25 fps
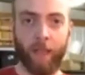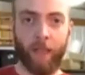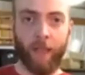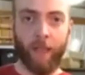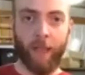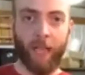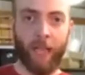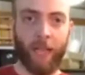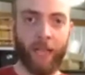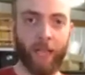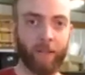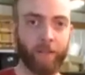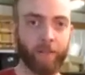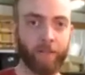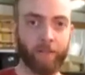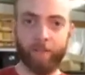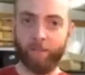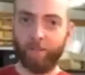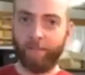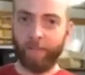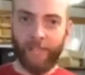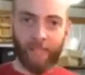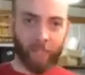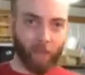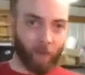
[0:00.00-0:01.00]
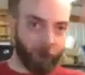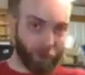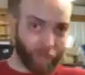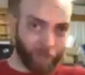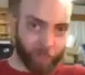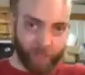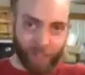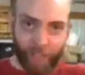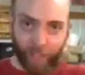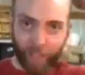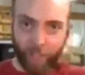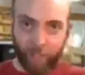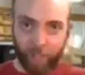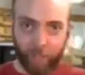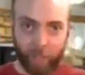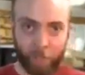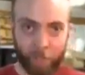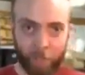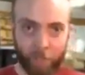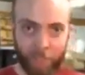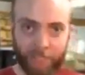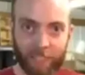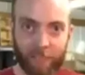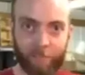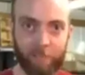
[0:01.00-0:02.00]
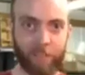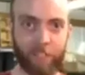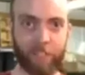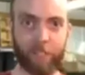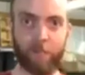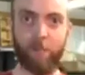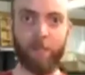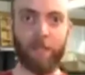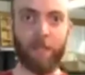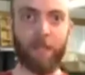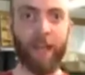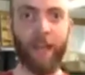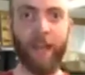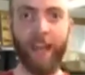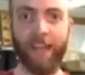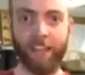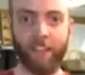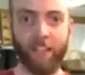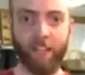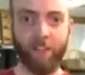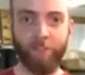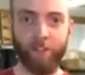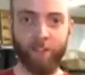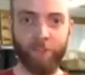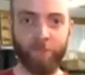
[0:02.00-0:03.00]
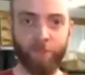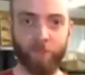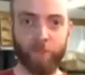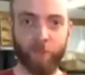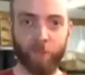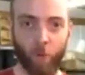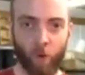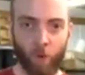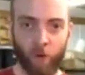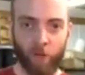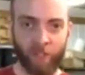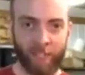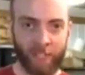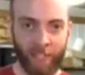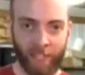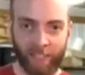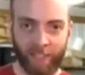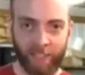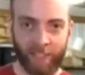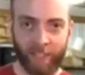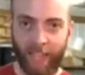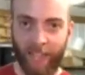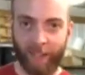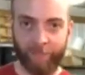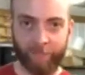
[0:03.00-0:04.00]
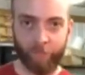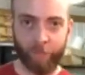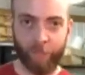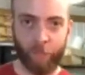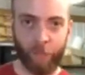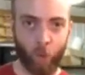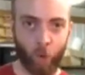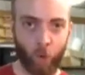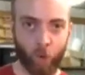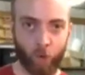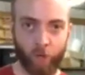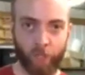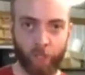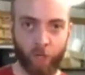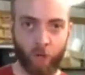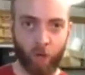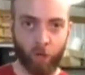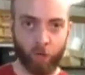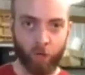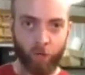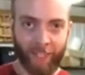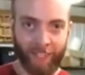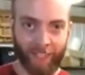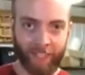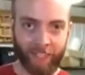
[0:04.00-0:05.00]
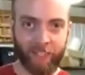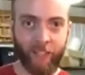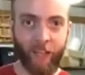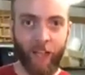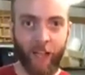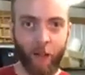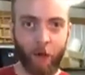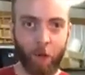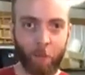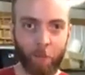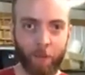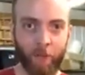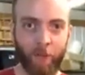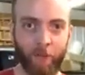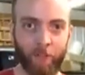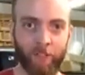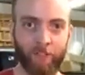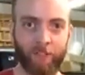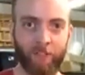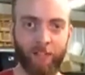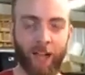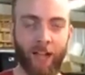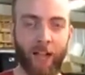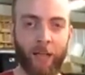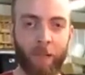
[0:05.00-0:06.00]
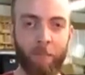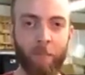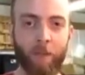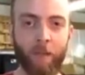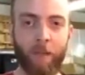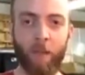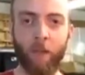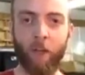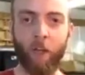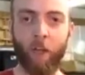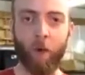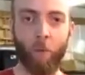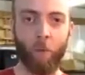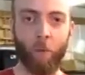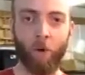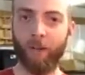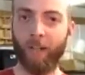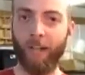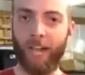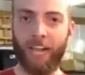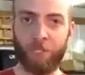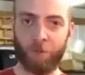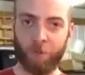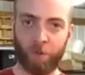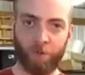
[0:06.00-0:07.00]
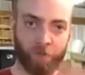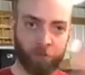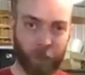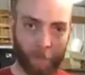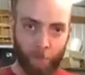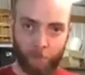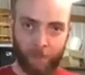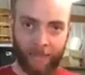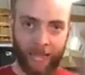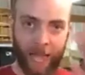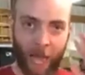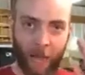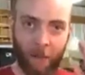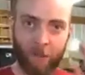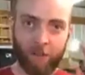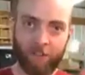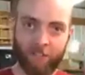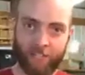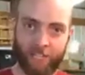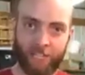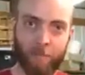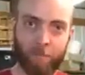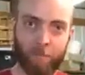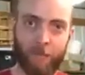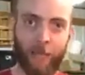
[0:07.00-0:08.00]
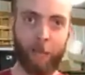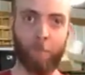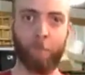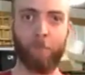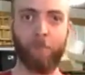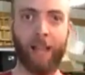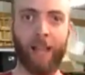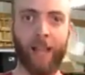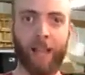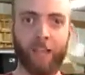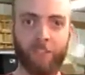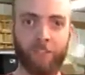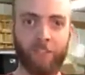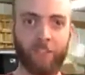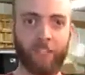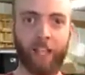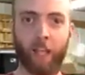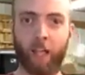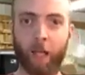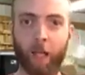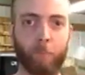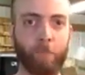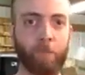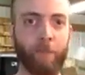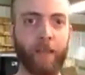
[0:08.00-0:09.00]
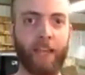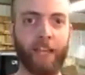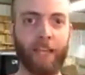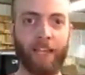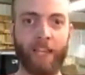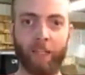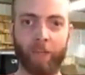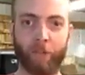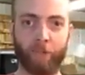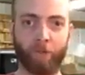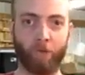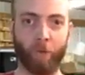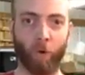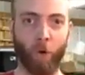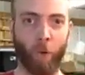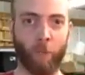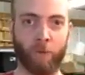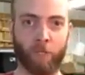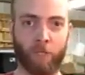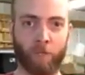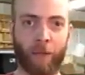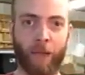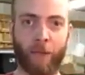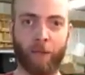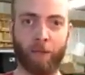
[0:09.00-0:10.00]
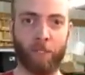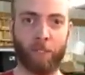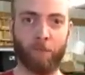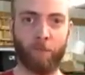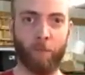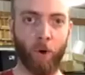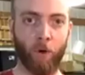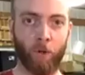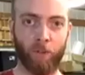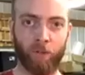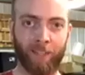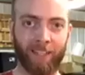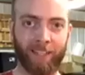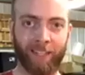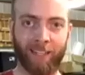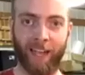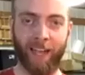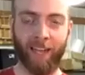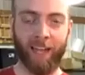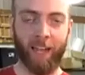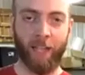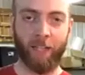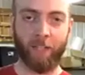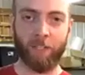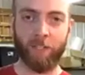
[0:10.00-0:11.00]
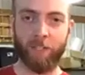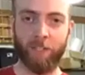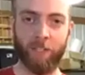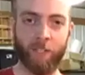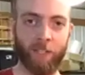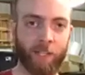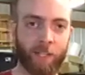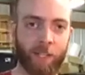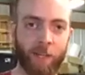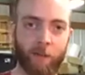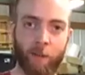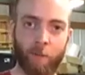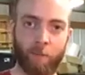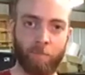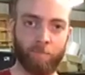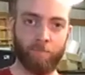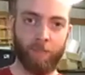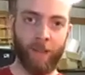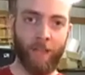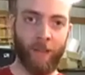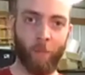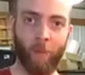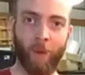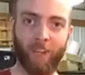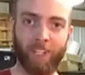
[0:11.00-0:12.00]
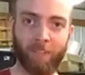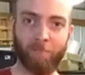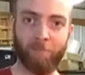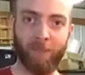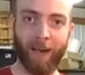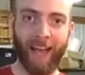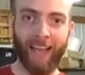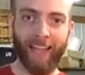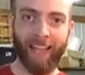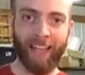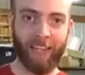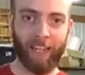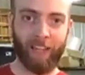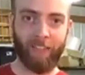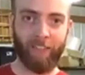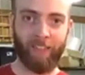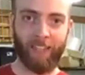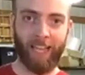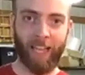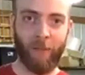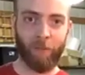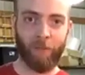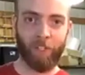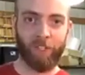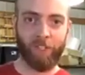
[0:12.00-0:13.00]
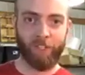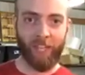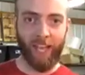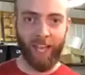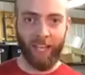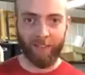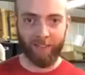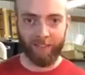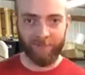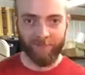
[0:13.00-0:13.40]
And that whole thing completely missed me. I had enough inventory that I didn't have to reorder at all during that entire period of time when guys were flipping out and sending back plastic and complaining on the forums about sparkling Kydex. I wasn't buying anything. I was set.